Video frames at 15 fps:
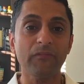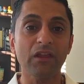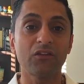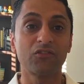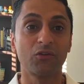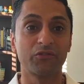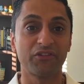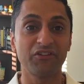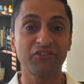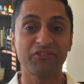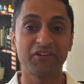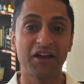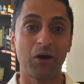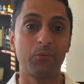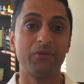So it's
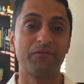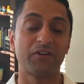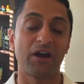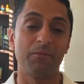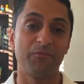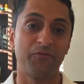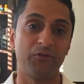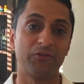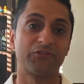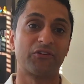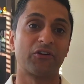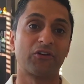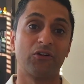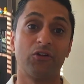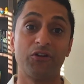interesting how we've come full
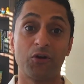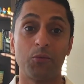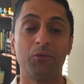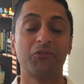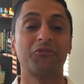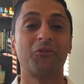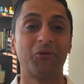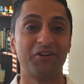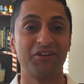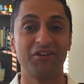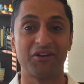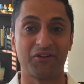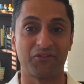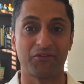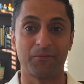circle in almost 40
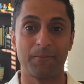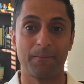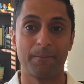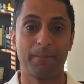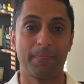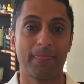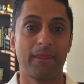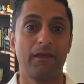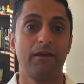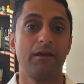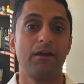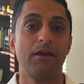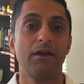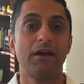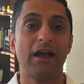years.
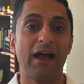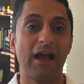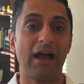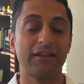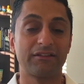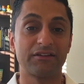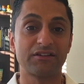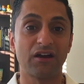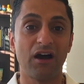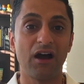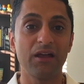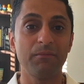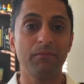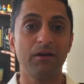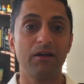At the
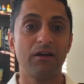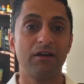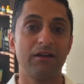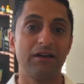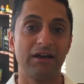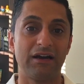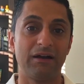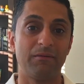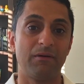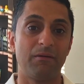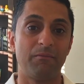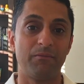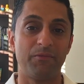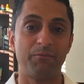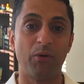time,
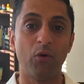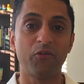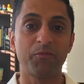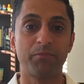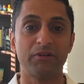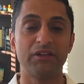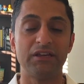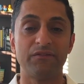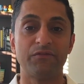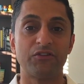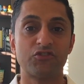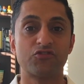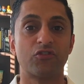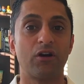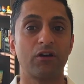both believed the
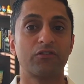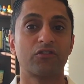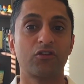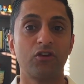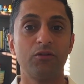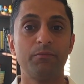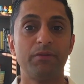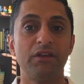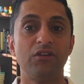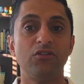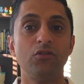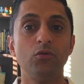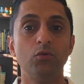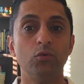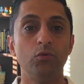drugs could be
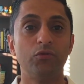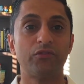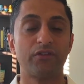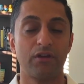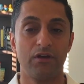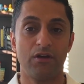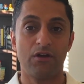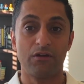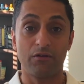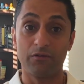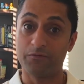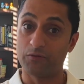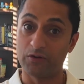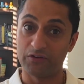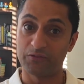used
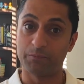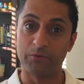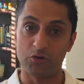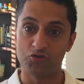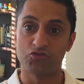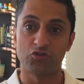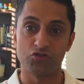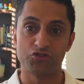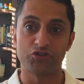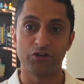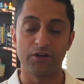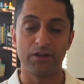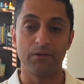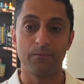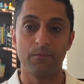for a spiritual
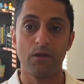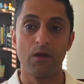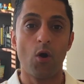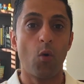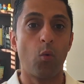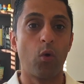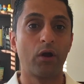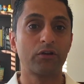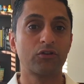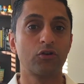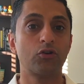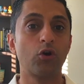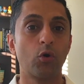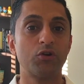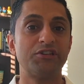journey. One
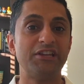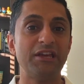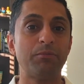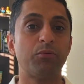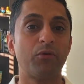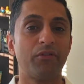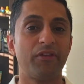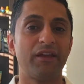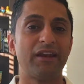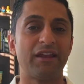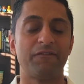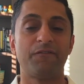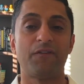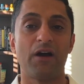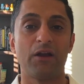could go deep within
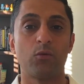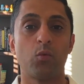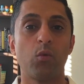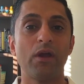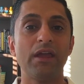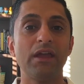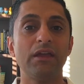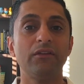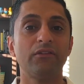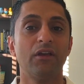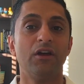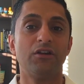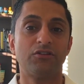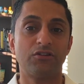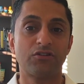and find ways
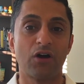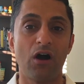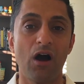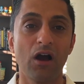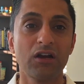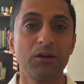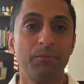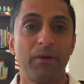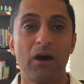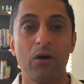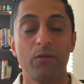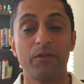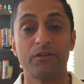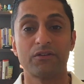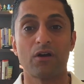to talk
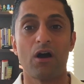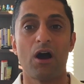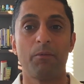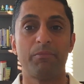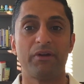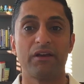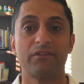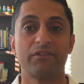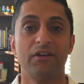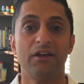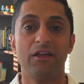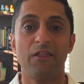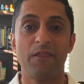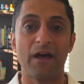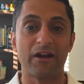about the topics
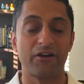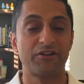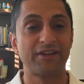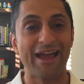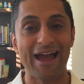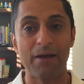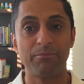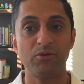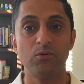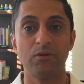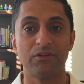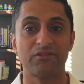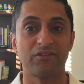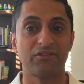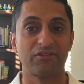that are taboo
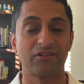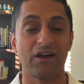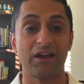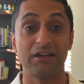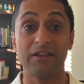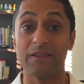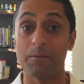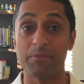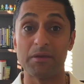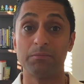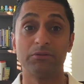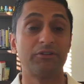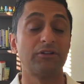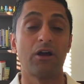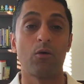in society that
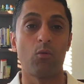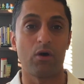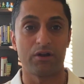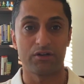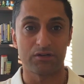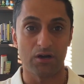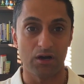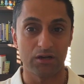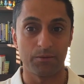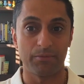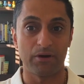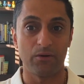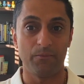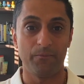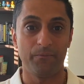people do not want to talk
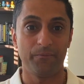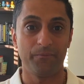about.